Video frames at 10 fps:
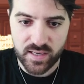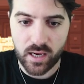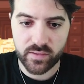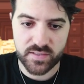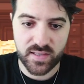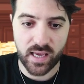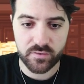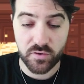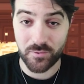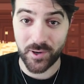Now let's
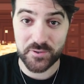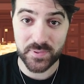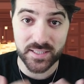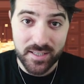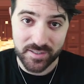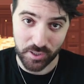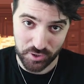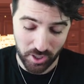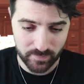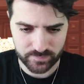get to the ones we didn't
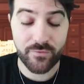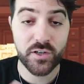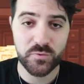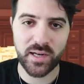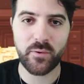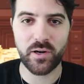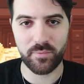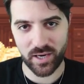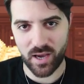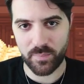touch on. The first one I want to
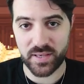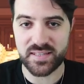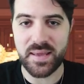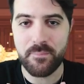bring up is the